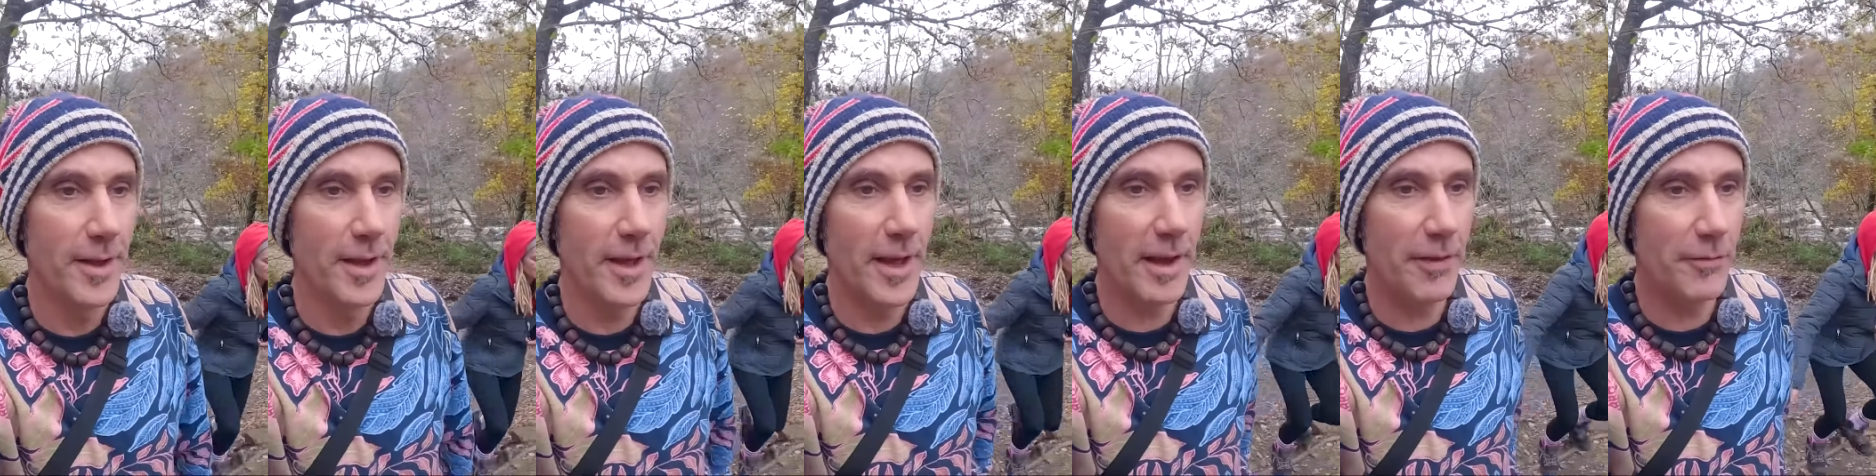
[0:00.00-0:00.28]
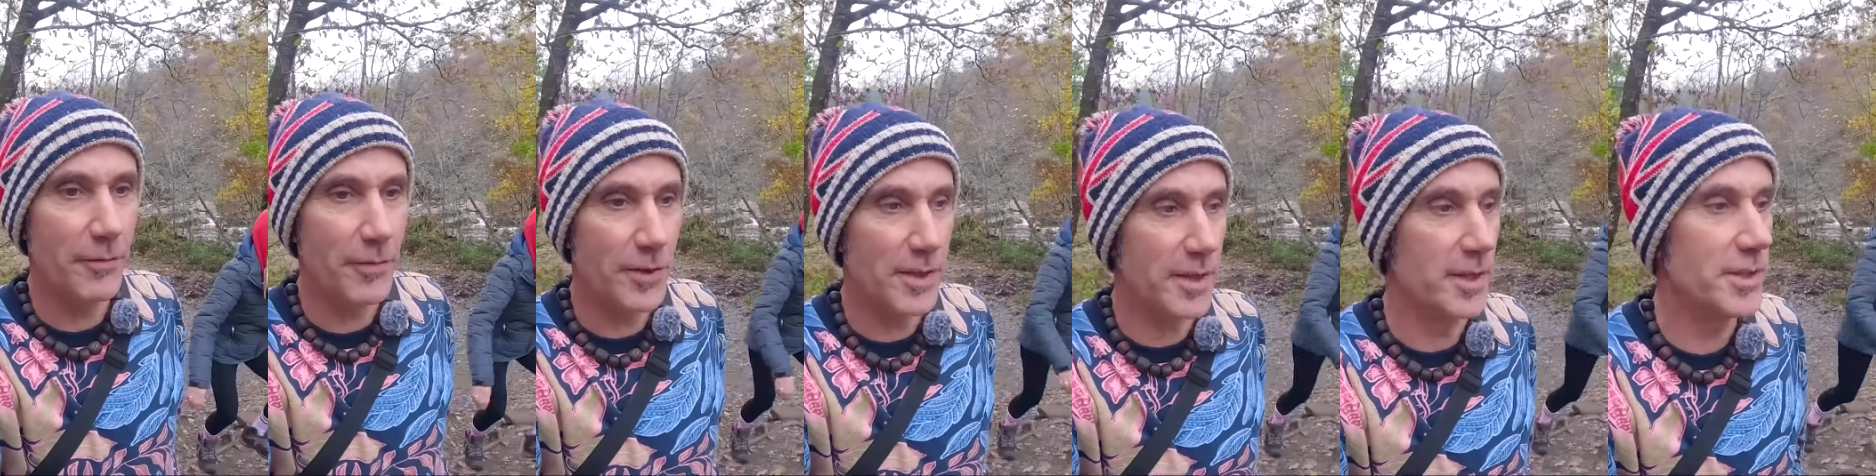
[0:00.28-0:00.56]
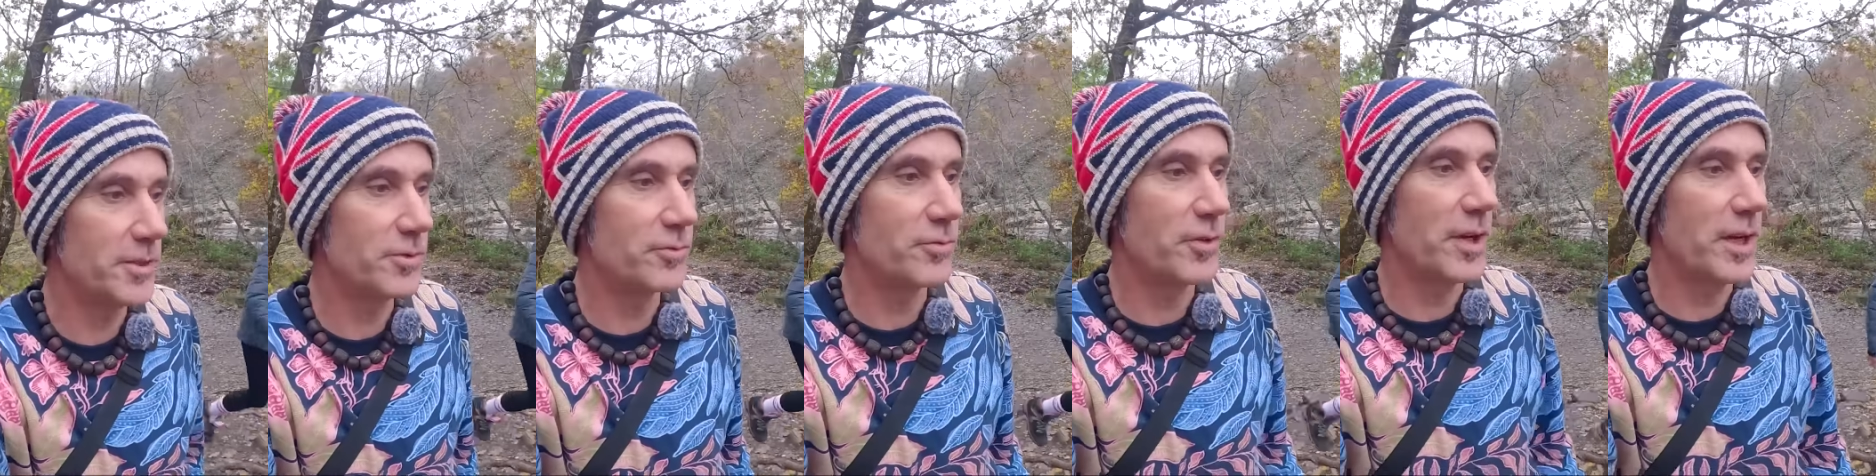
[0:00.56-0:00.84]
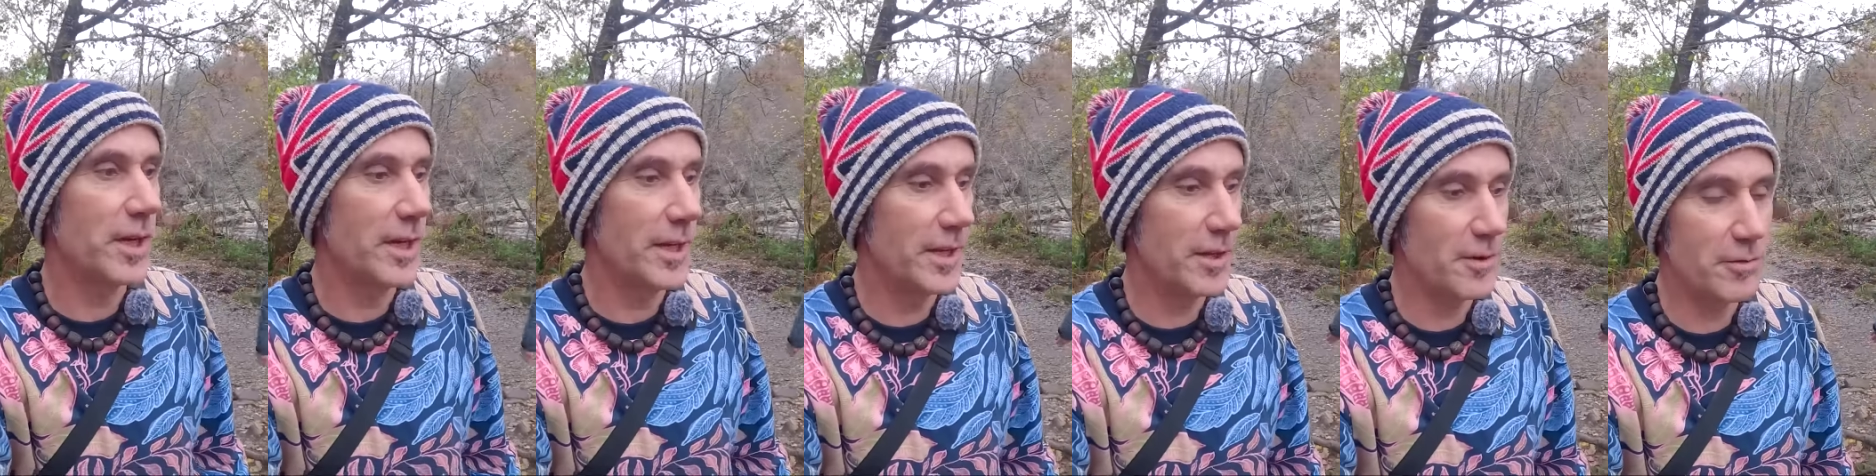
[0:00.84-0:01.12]
everything's
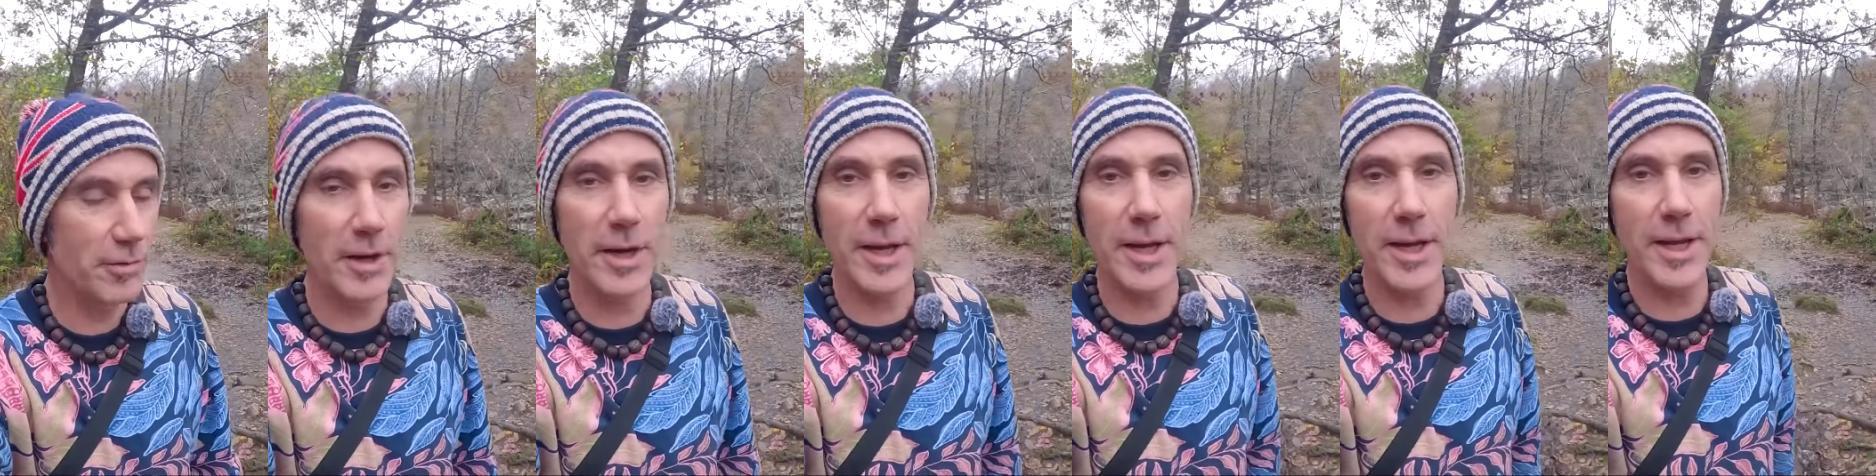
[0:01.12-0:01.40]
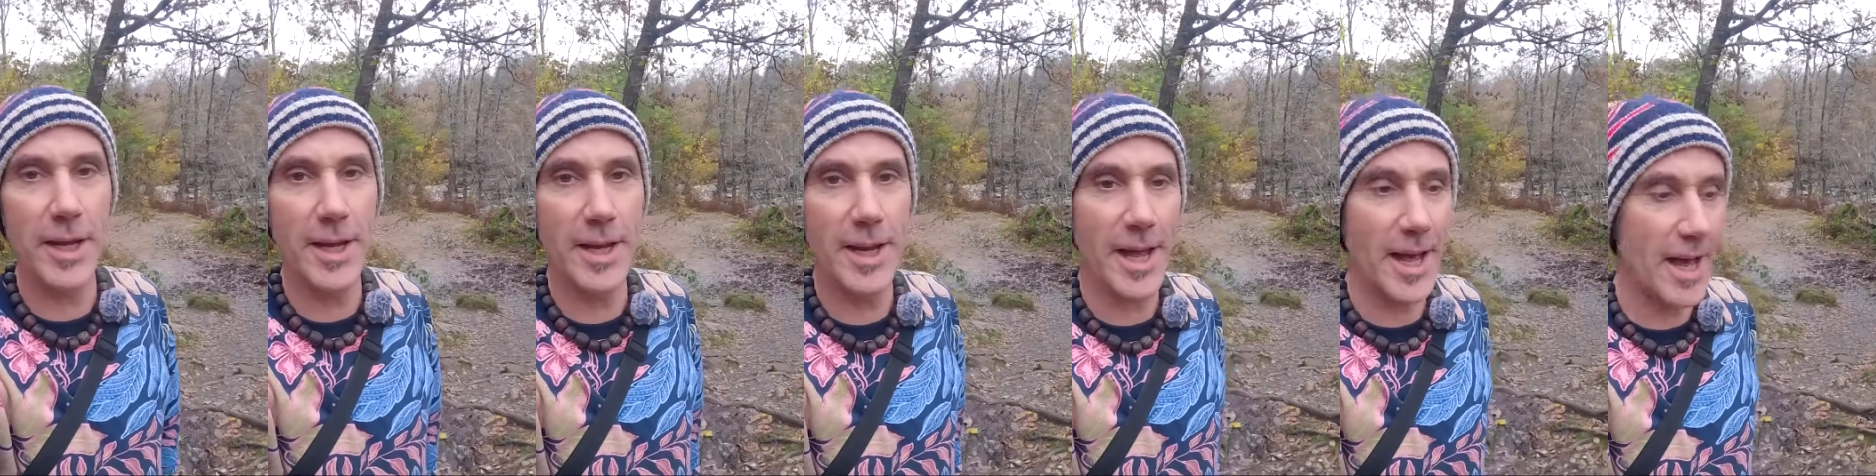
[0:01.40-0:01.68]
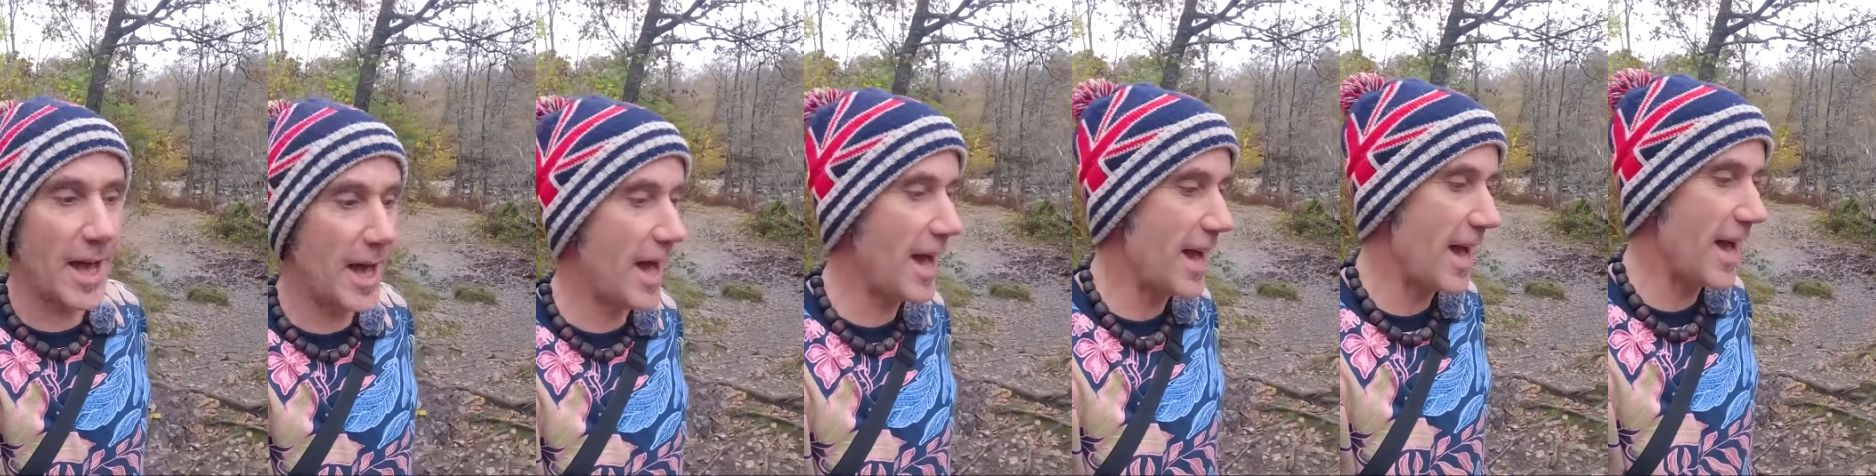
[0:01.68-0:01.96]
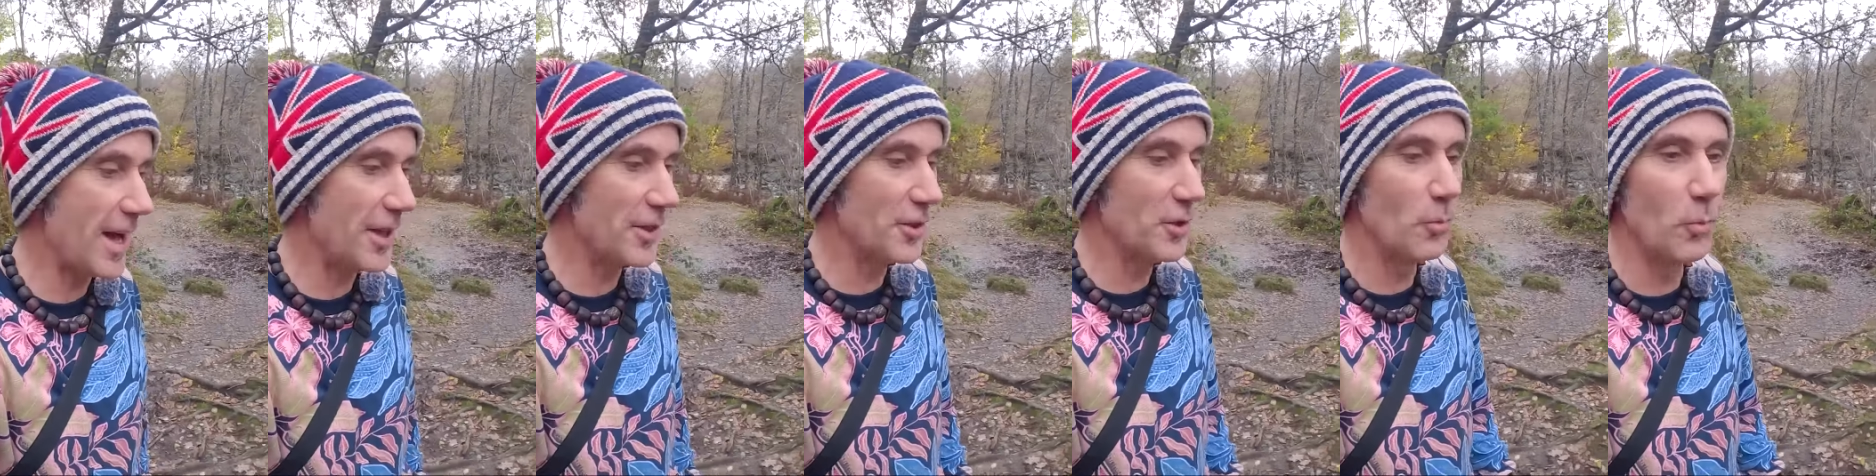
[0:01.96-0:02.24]
really green
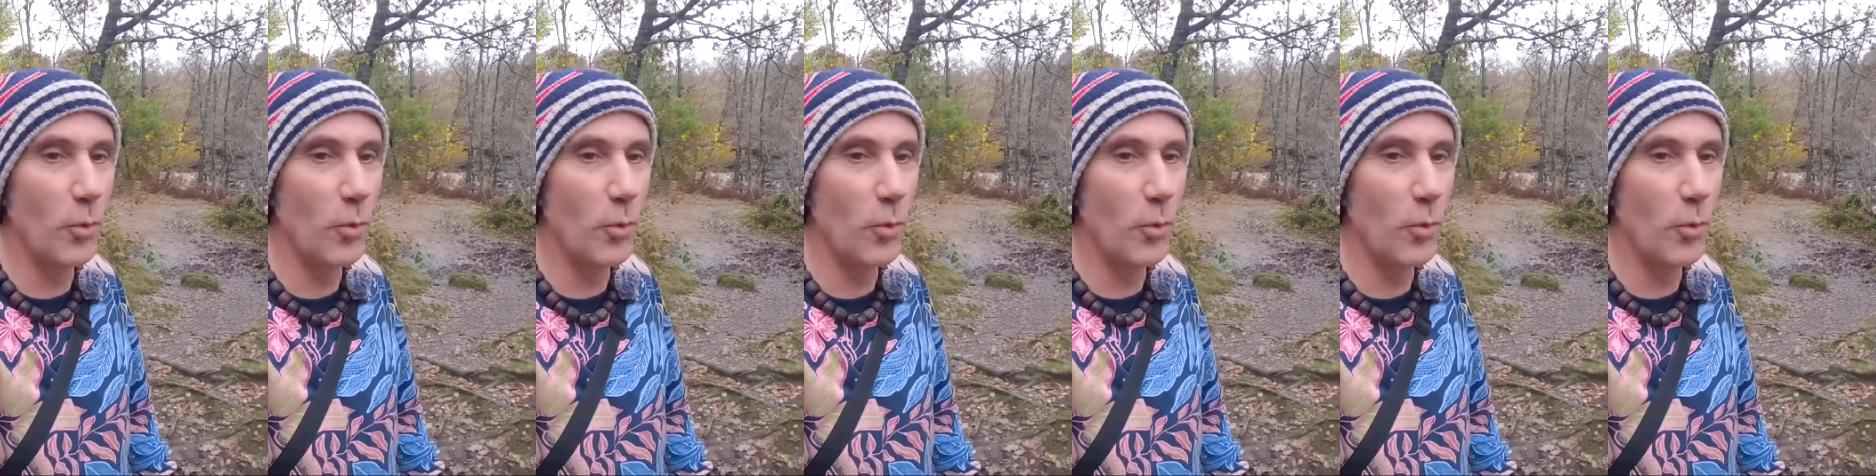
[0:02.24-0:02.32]
and